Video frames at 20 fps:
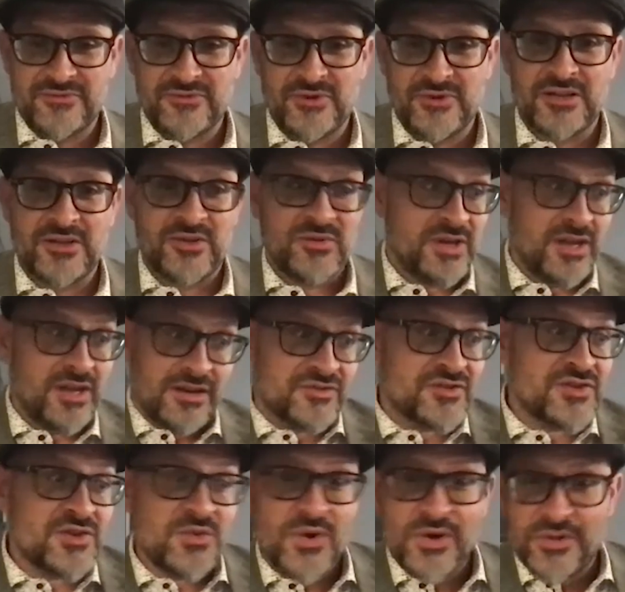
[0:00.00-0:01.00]
Frankly, we got
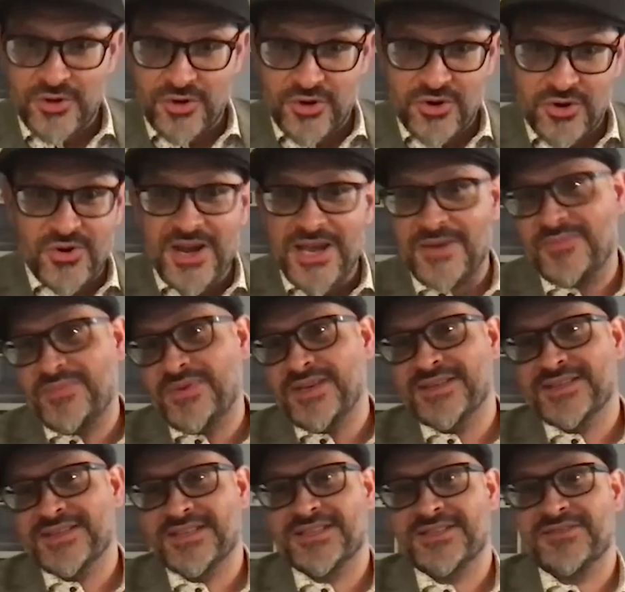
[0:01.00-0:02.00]
two other great
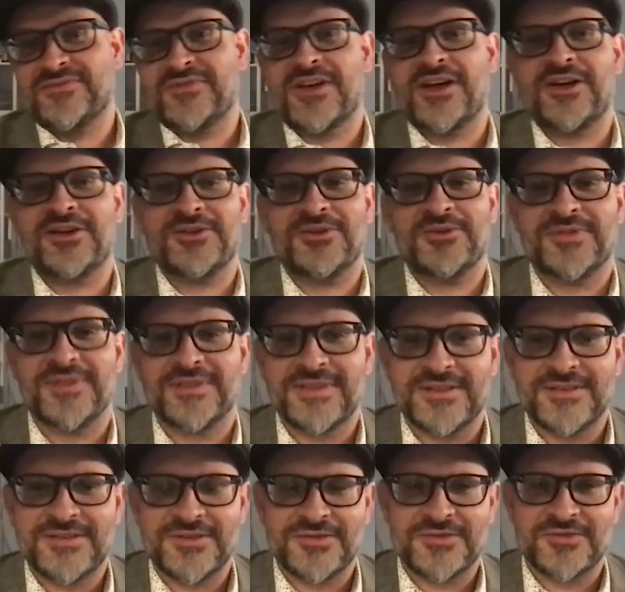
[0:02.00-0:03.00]
pieces of value that the
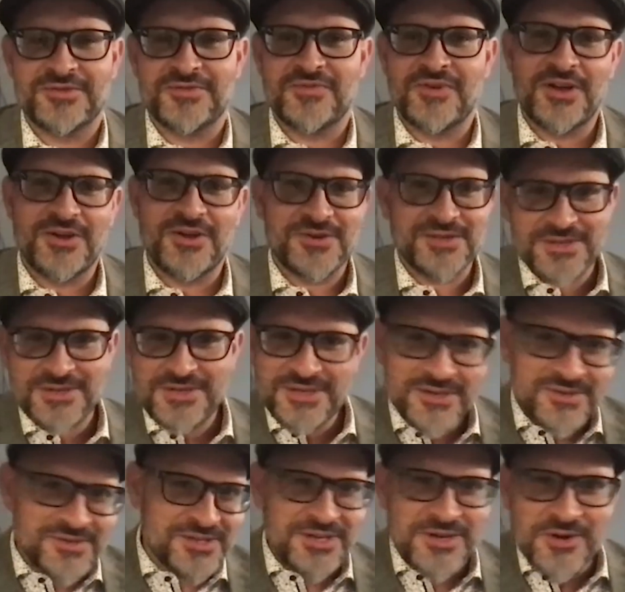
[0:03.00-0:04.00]
digital advisors are
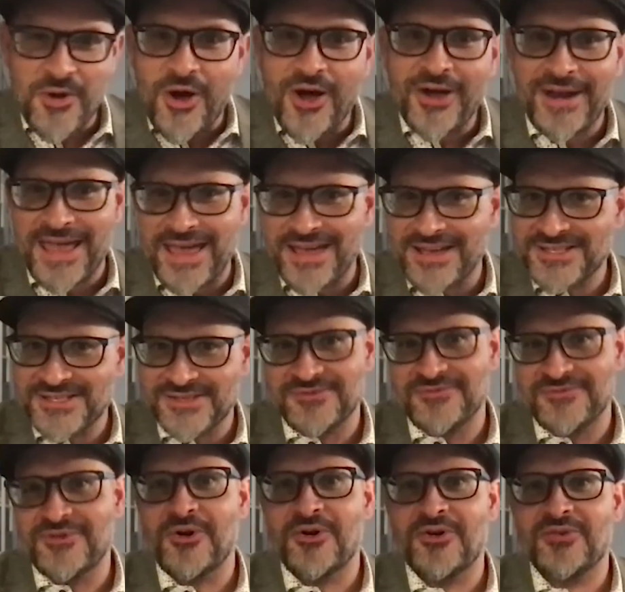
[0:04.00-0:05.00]
usually not as
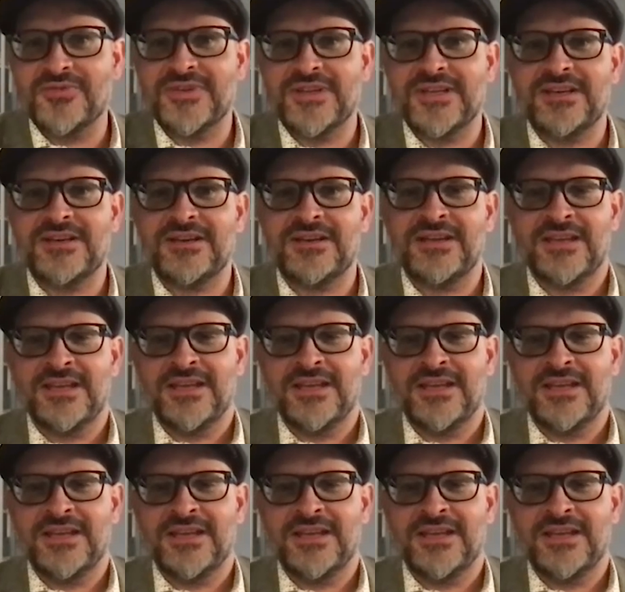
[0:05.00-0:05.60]
involved in,